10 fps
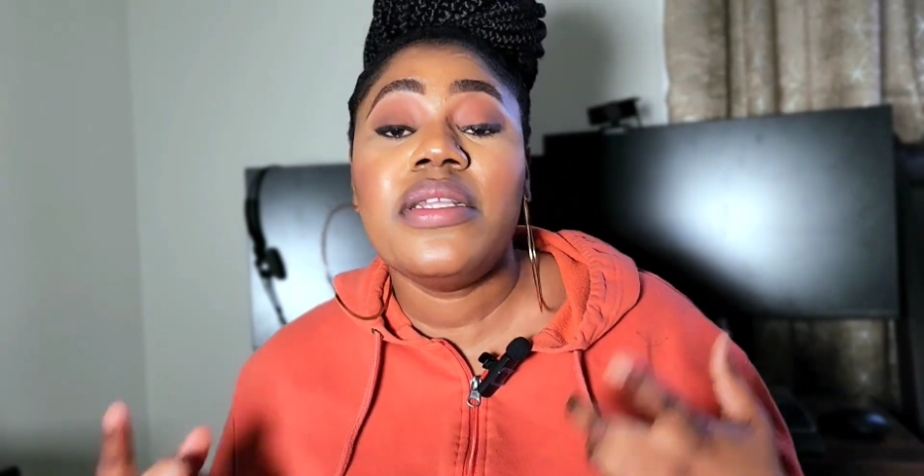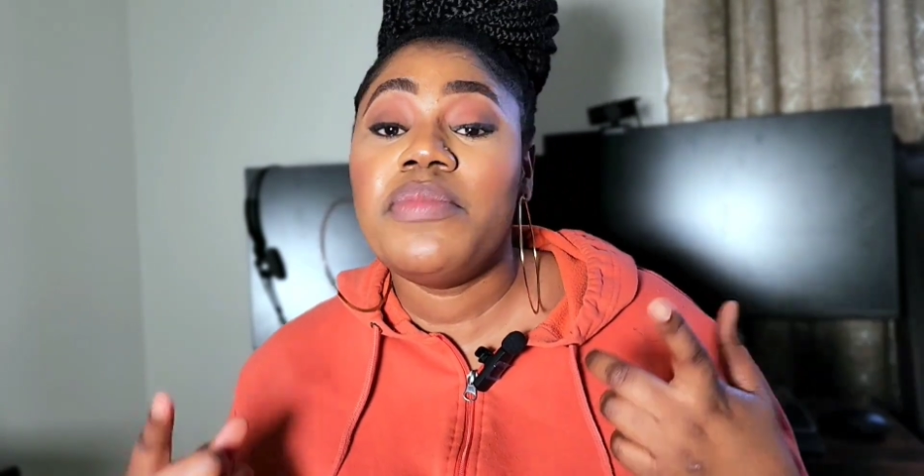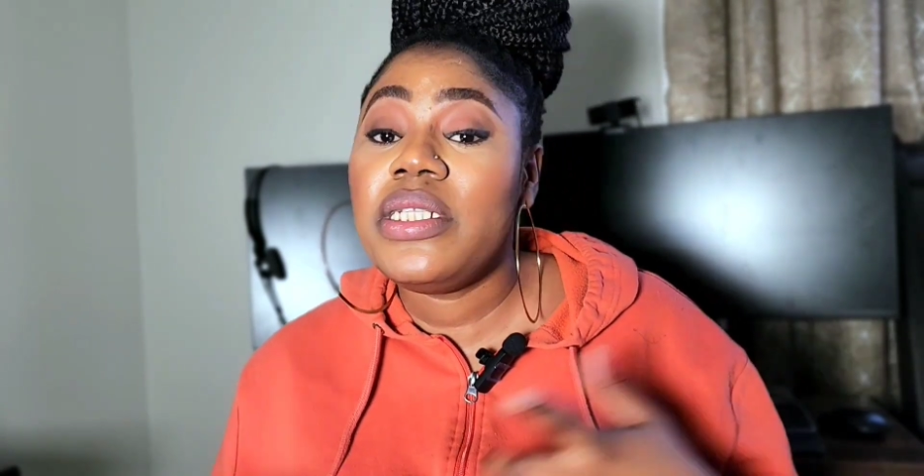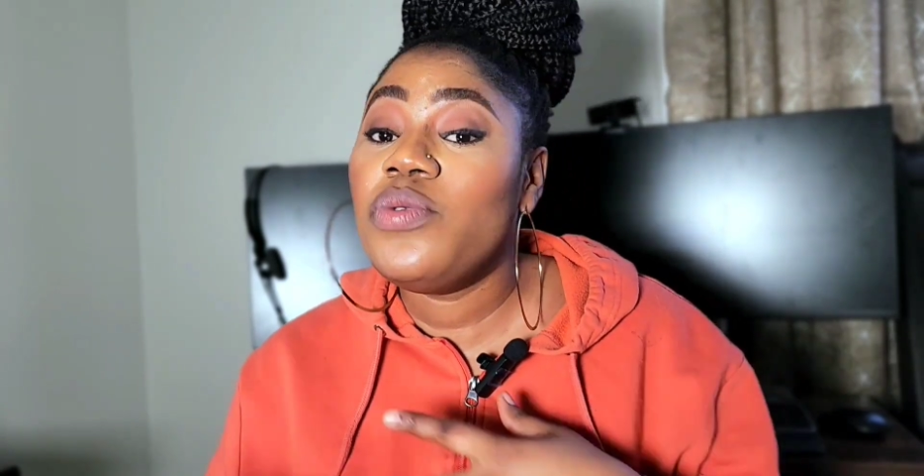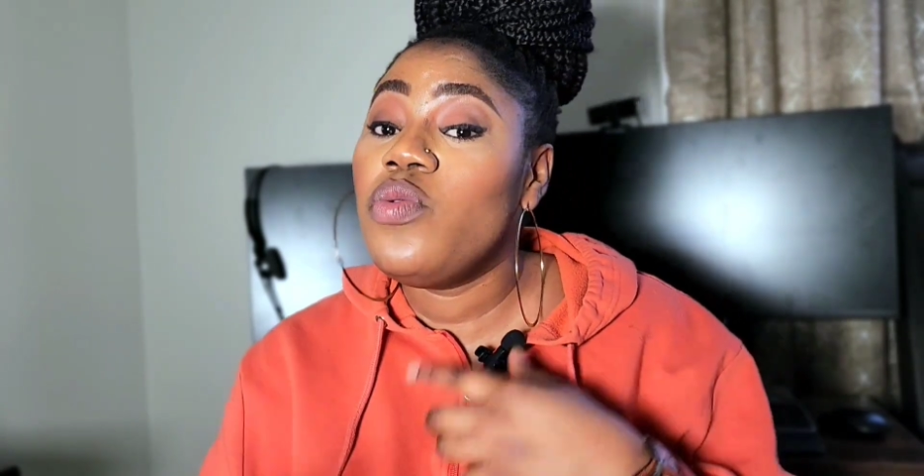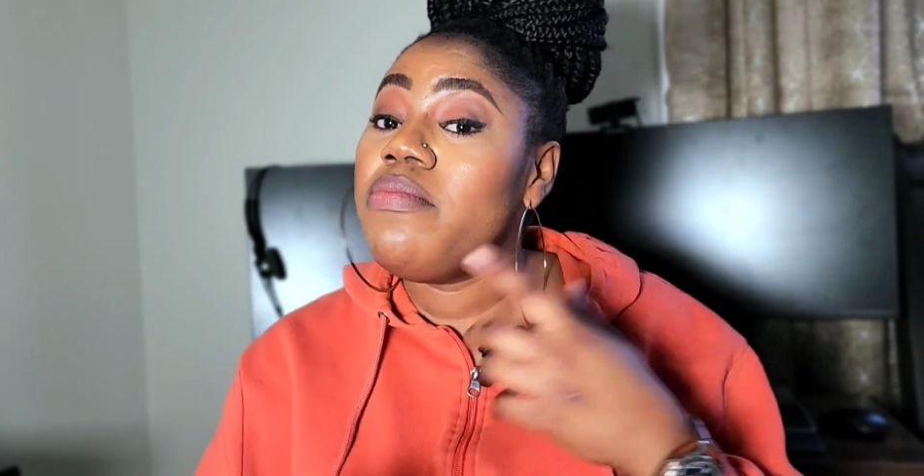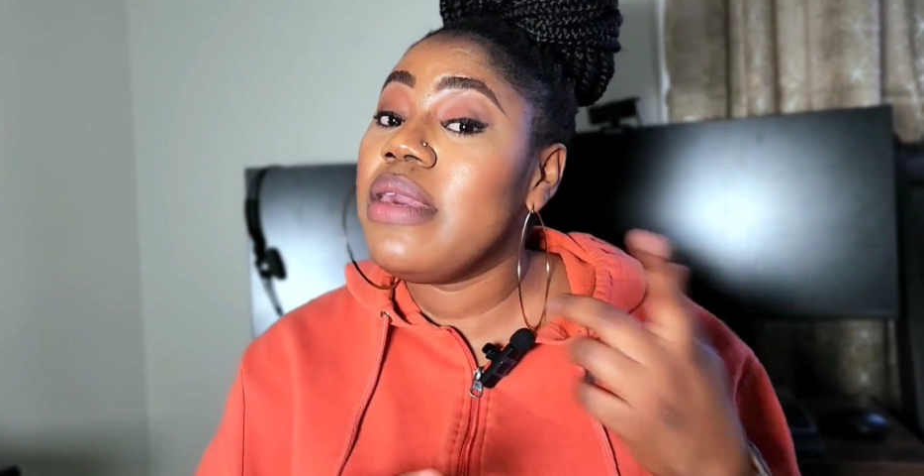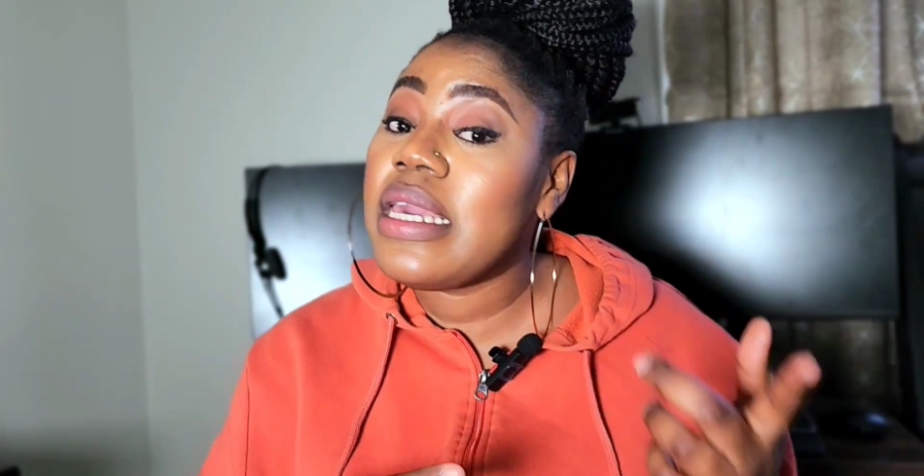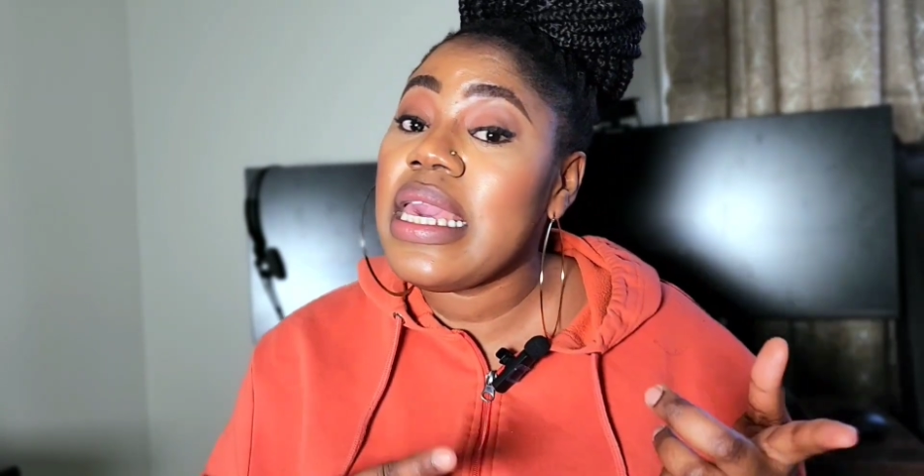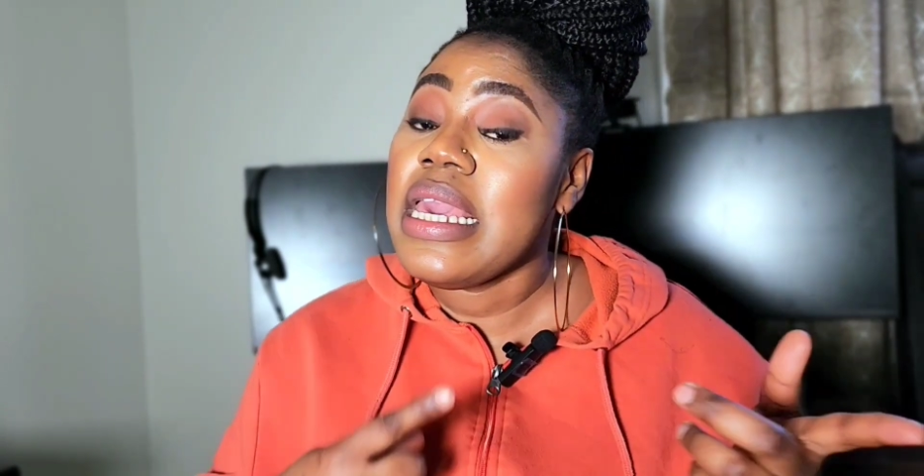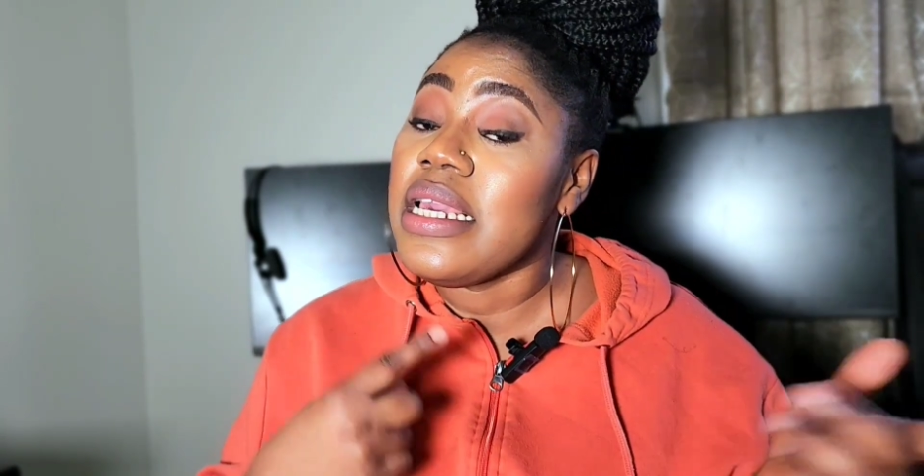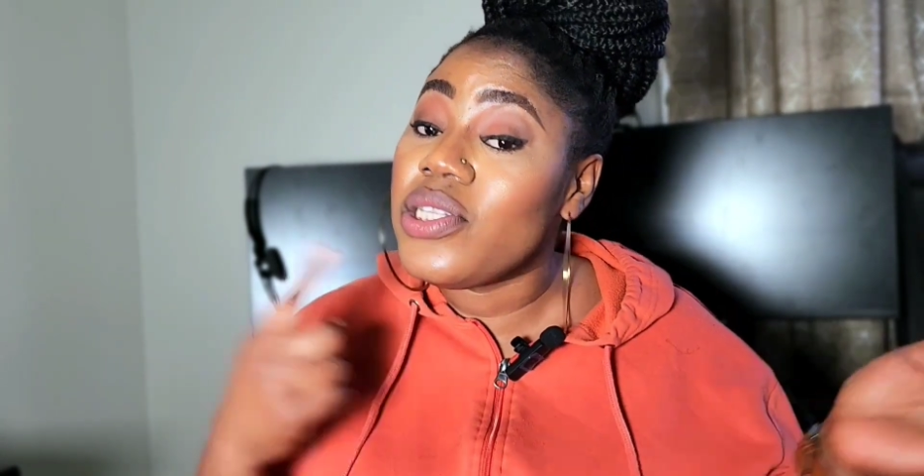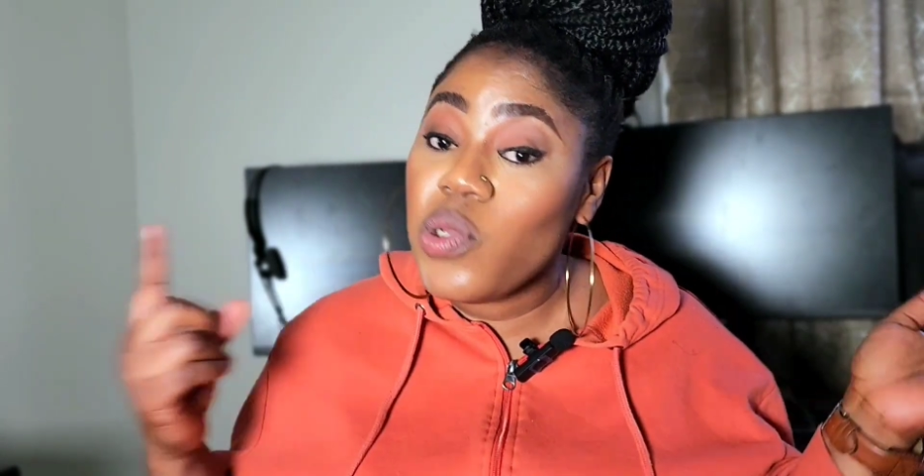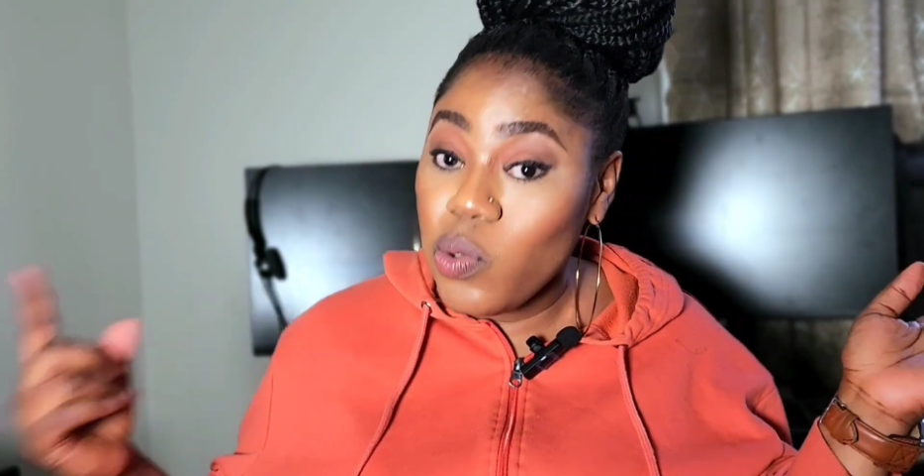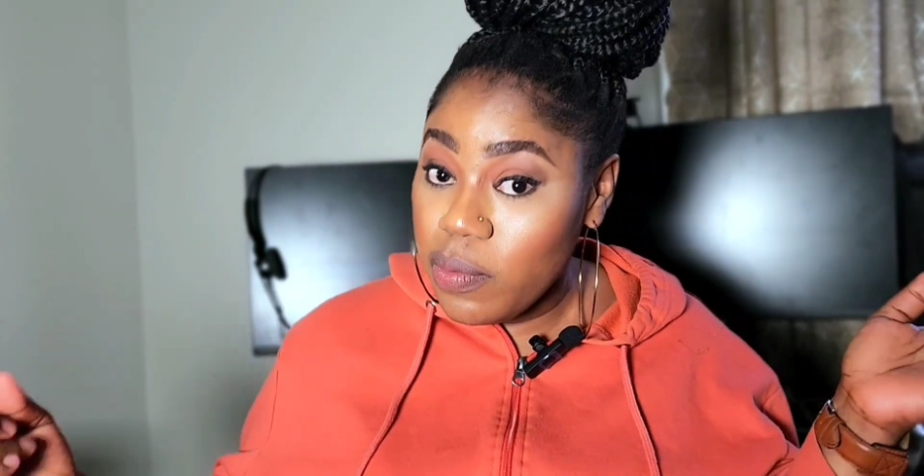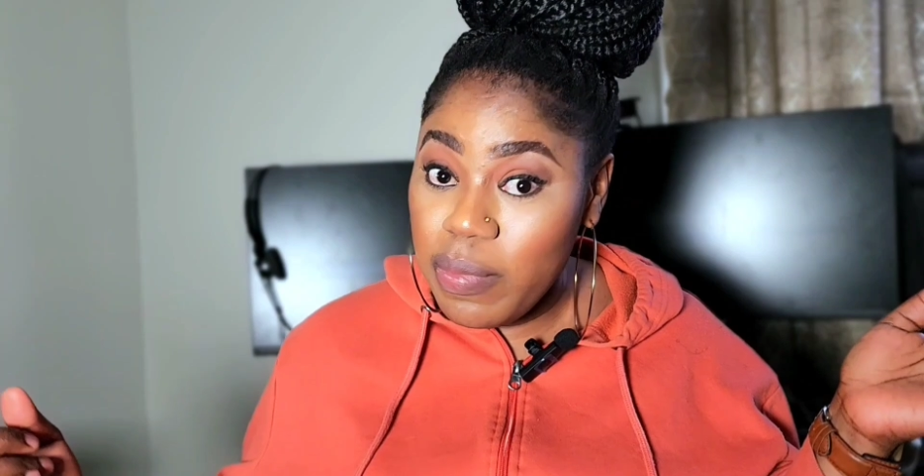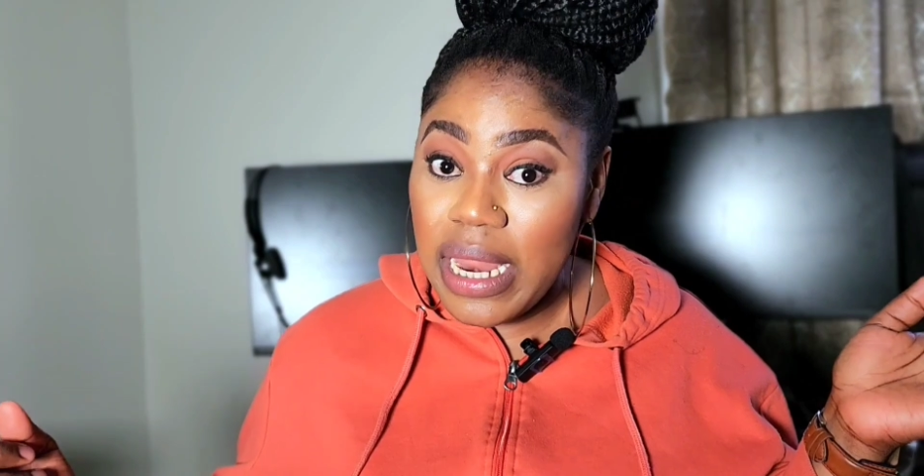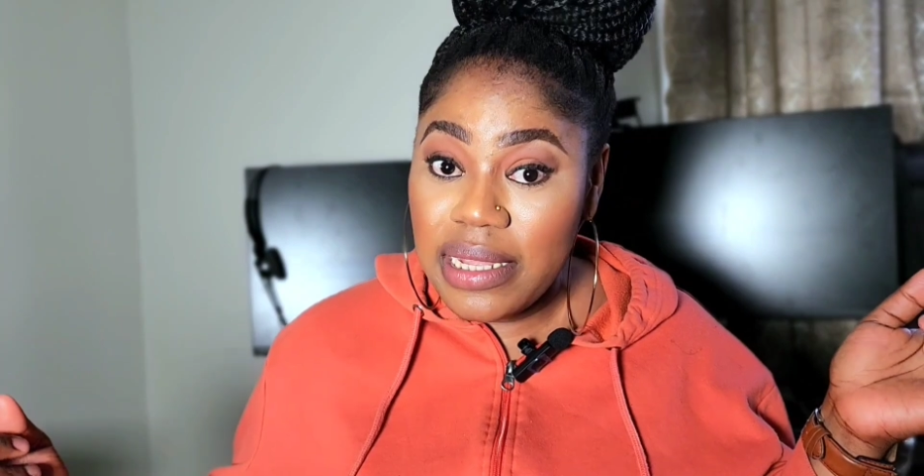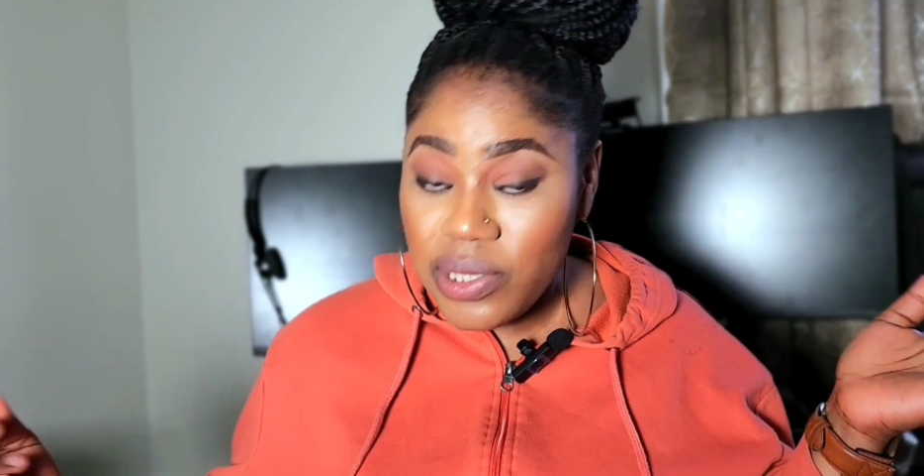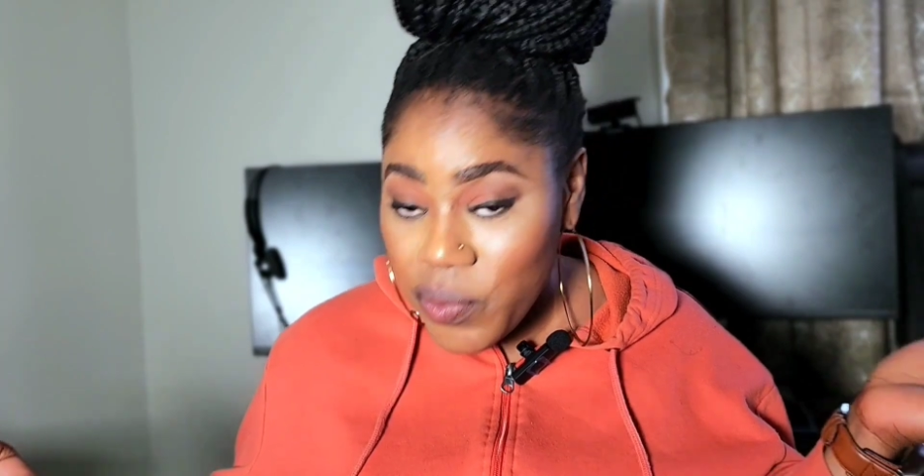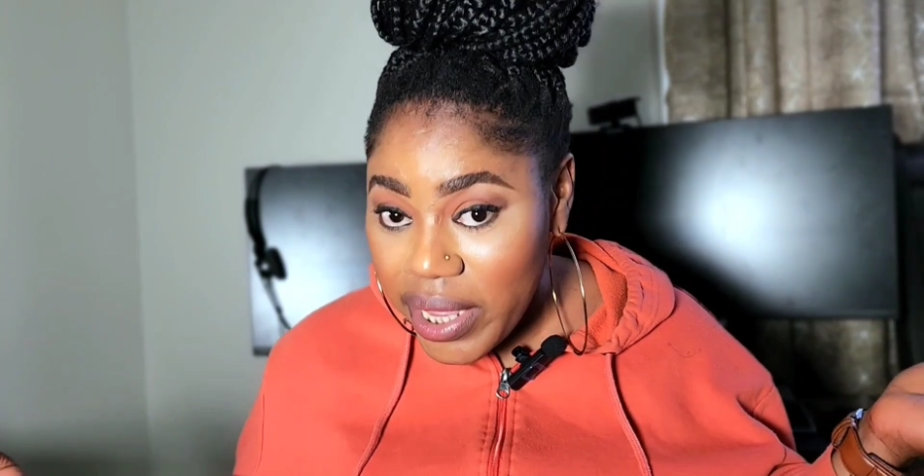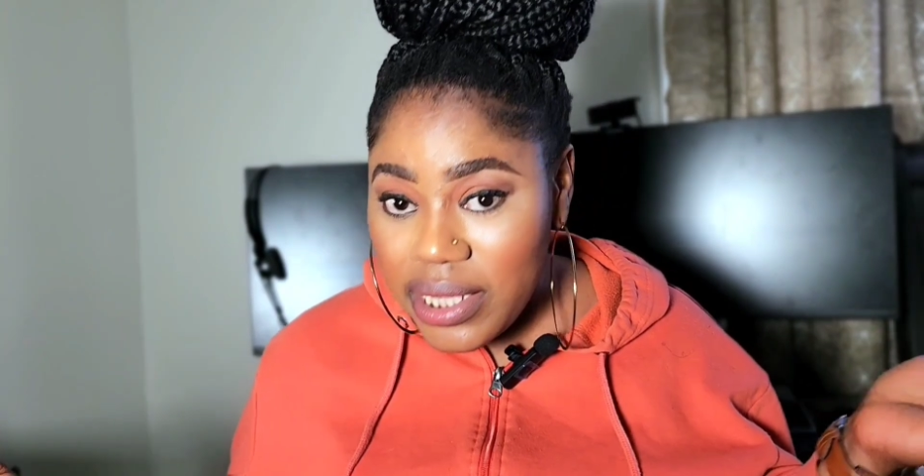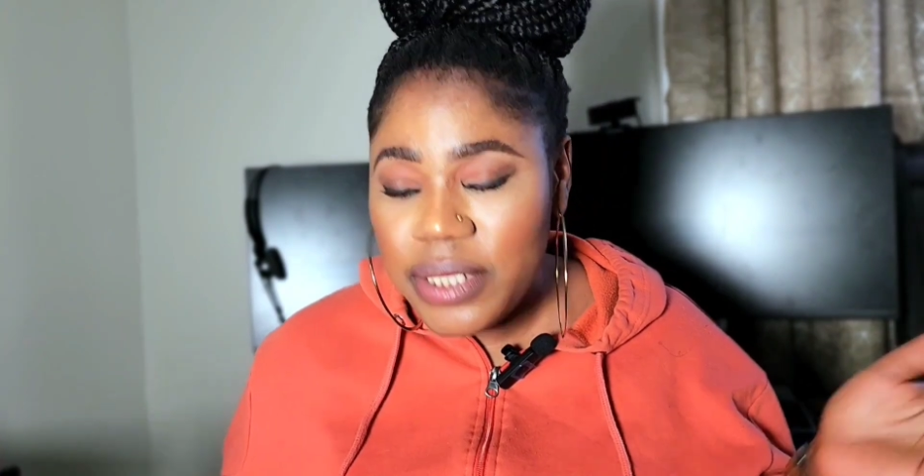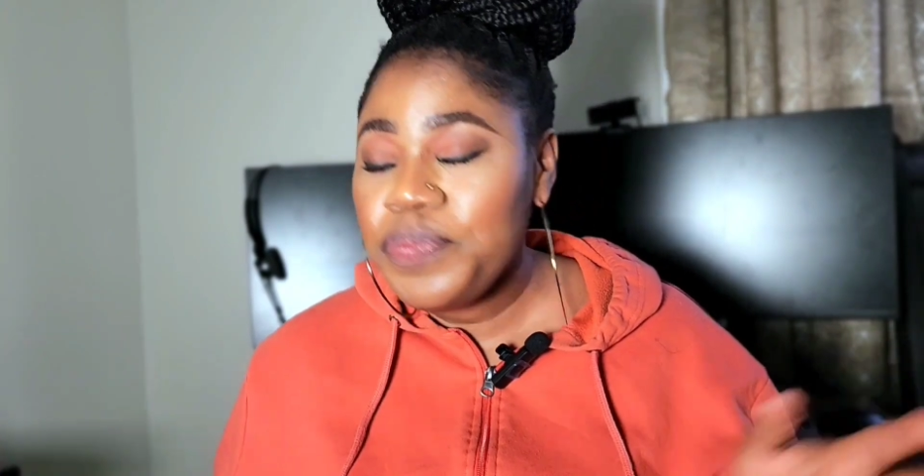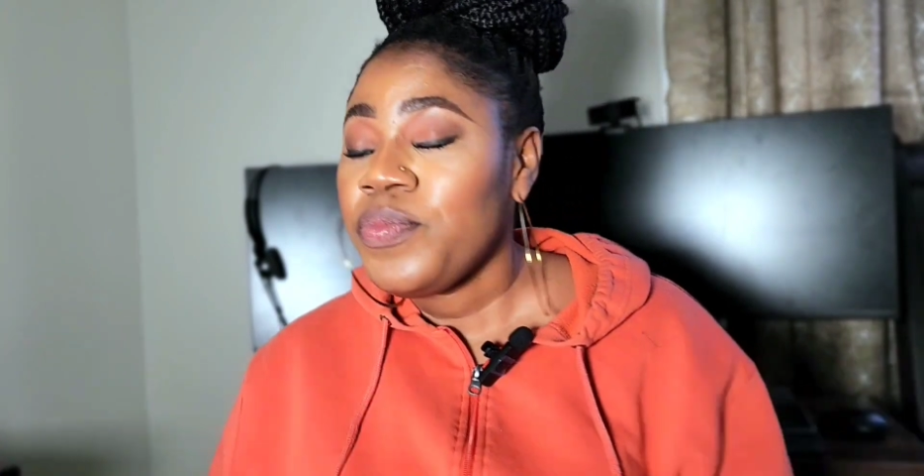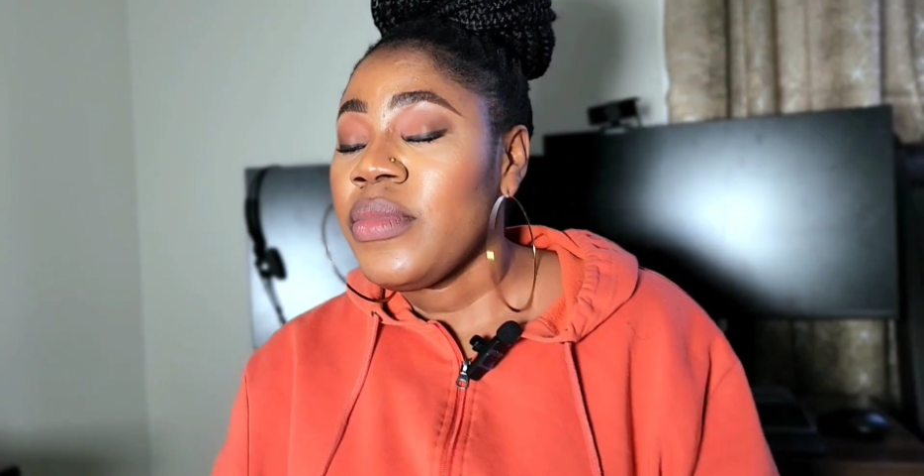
the money will make its own plans, right?